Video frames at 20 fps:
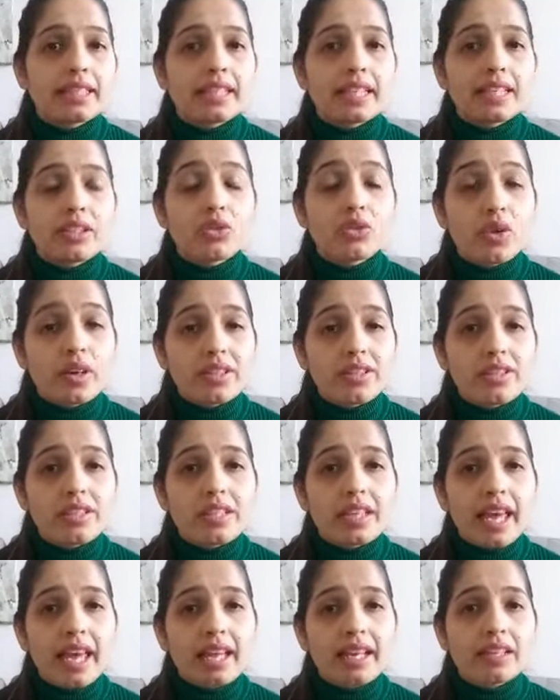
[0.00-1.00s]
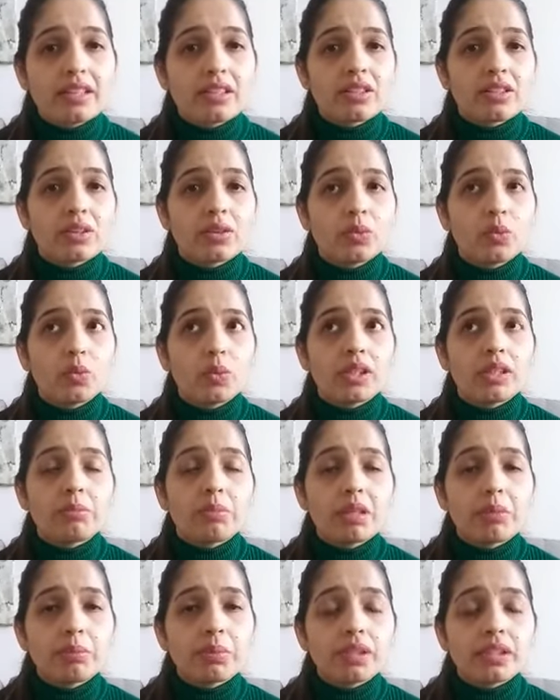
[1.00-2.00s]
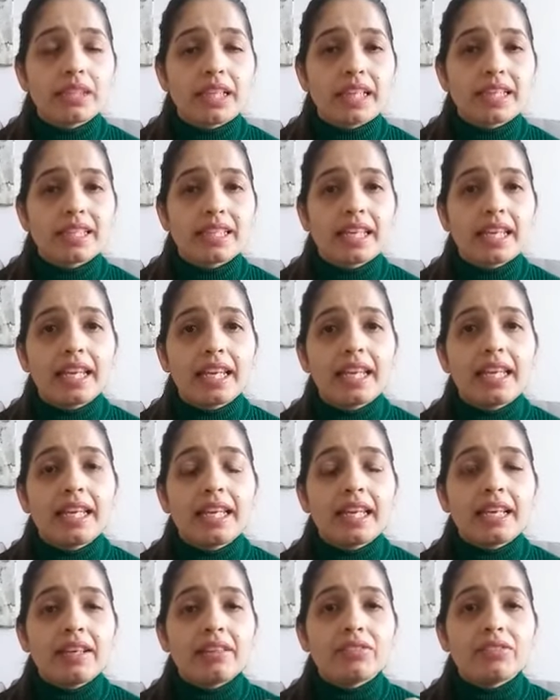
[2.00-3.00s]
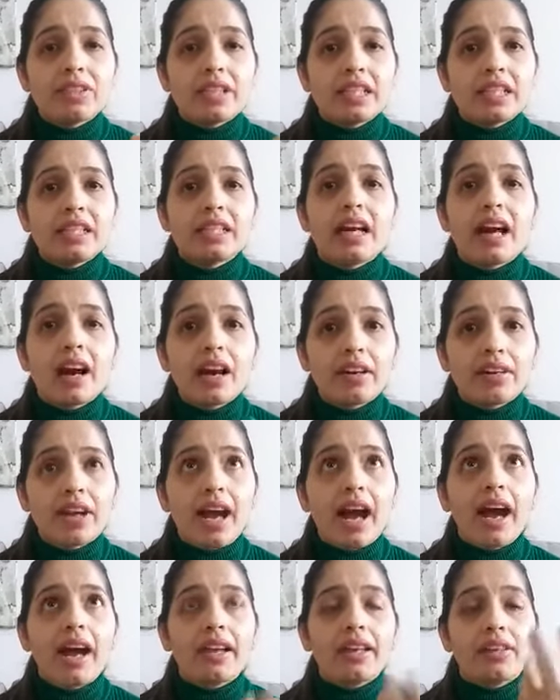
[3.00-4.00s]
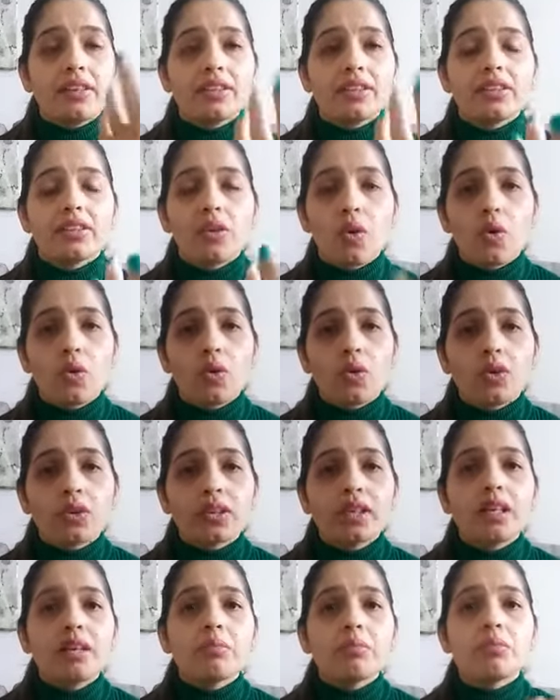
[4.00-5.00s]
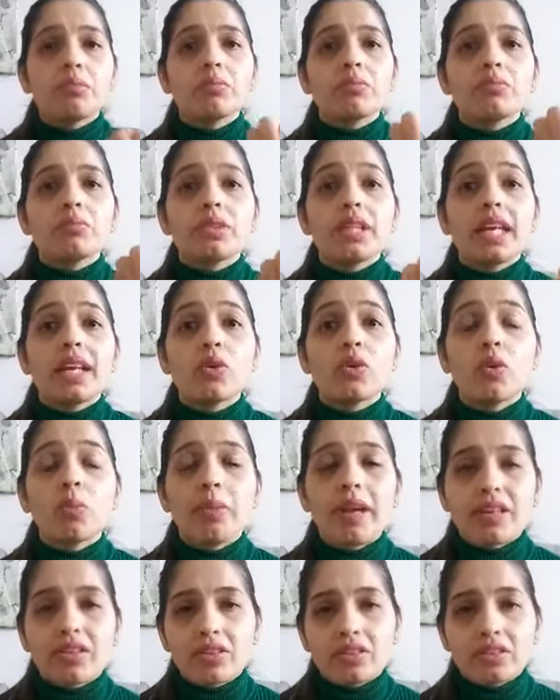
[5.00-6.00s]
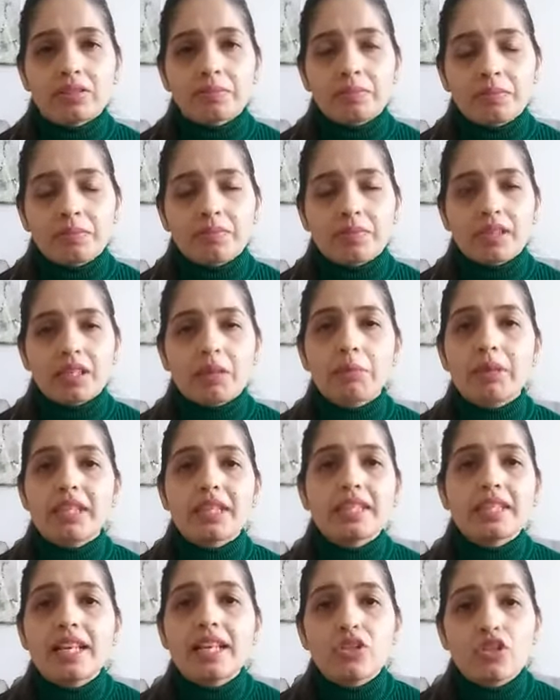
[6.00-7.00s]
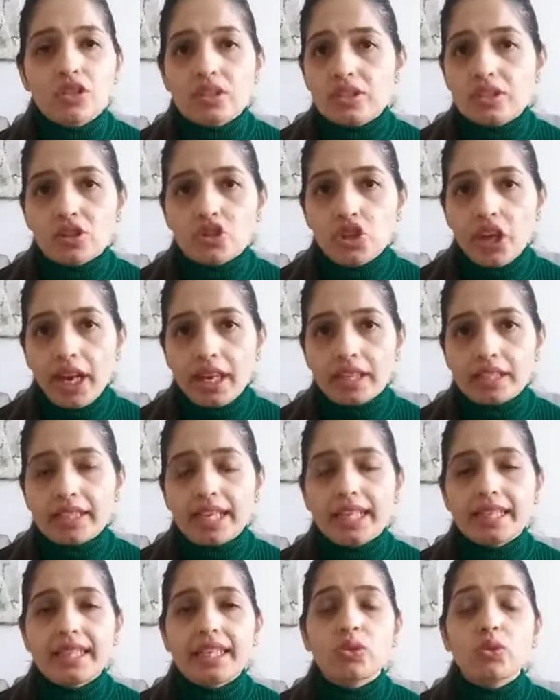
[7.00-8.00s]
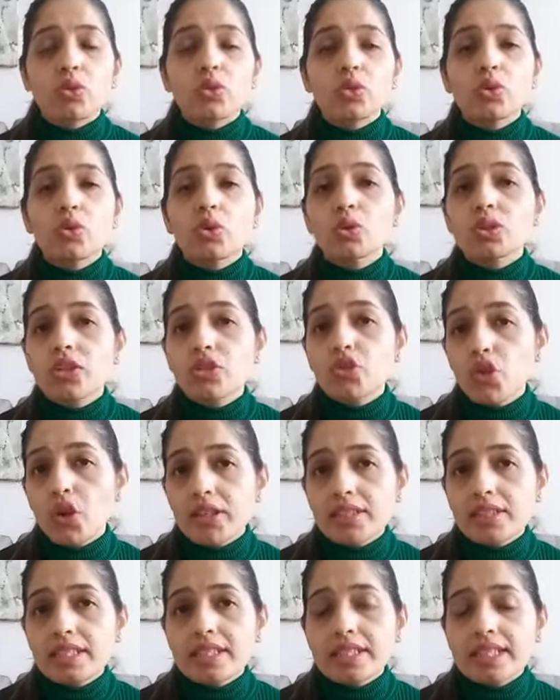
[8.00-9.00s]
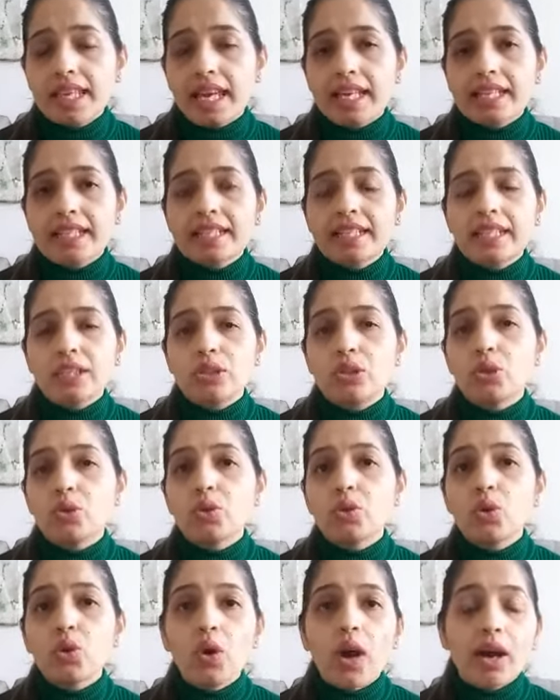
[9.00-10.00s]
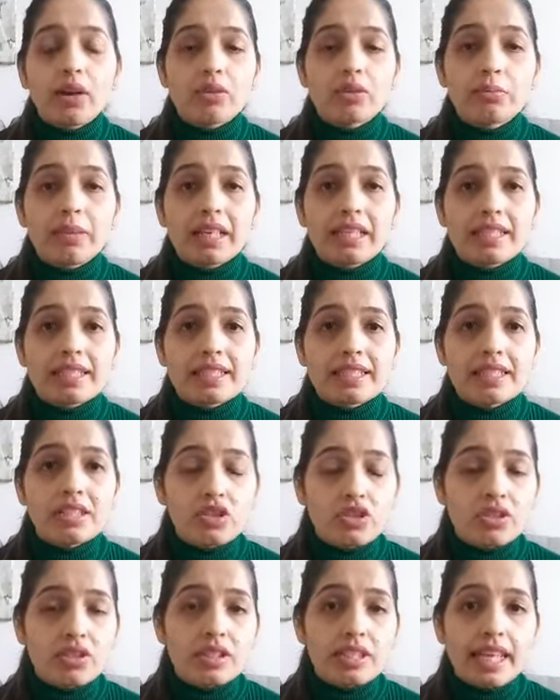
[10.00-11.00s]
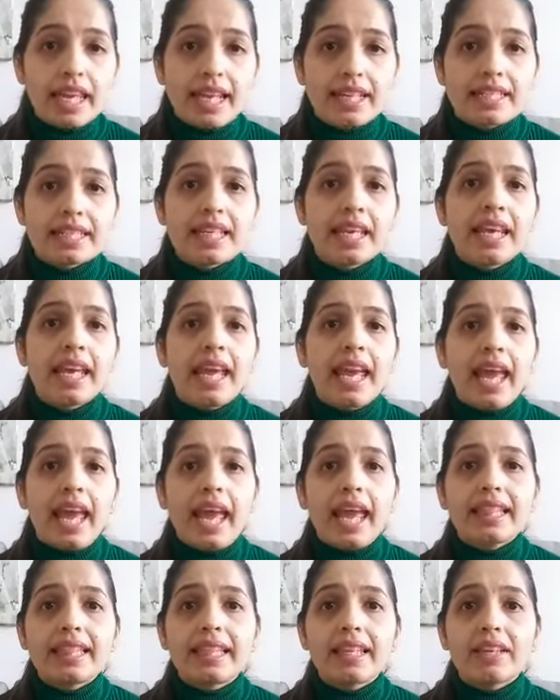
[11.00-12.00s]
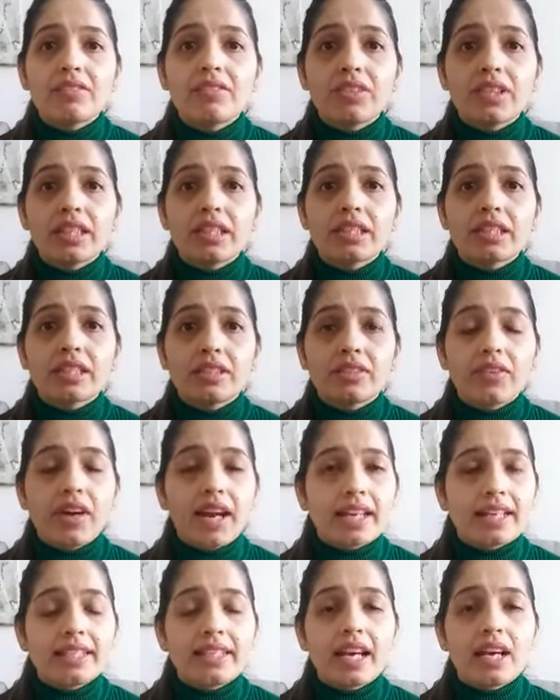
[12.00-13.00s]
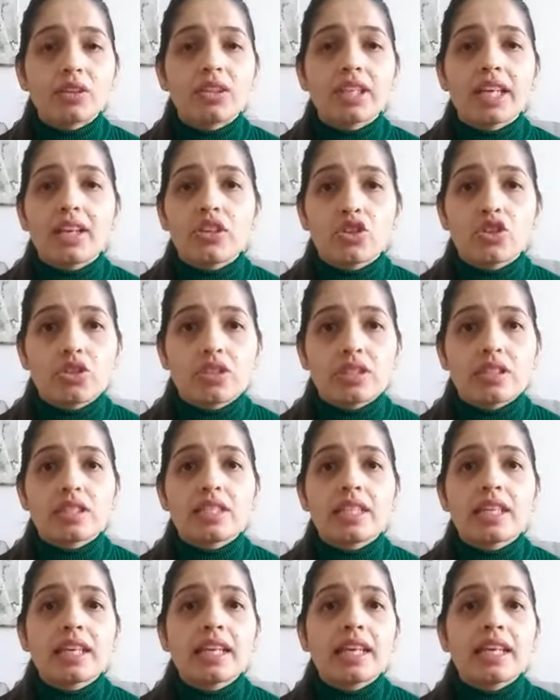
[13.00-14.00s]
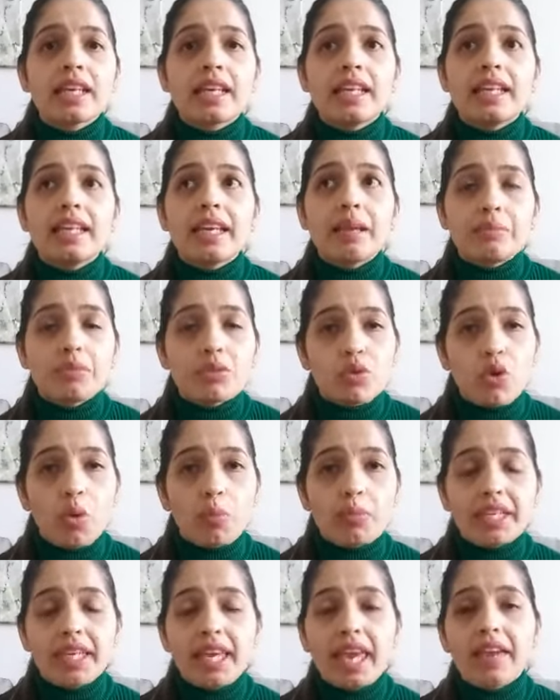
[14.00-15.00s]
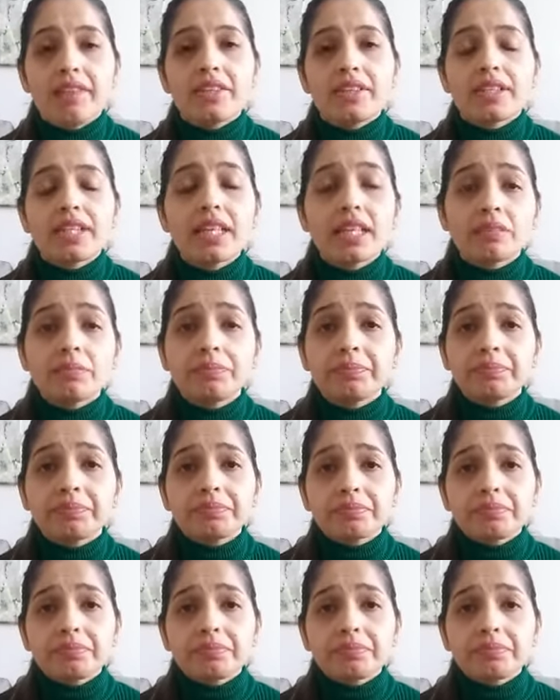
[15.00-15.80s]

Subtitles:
that they trust and with the people that they feel are higher or they know better, because they're just a child and they don't know their choices yet, they don't know how to make decisions yet, and they feel right now they're just absorbing everything.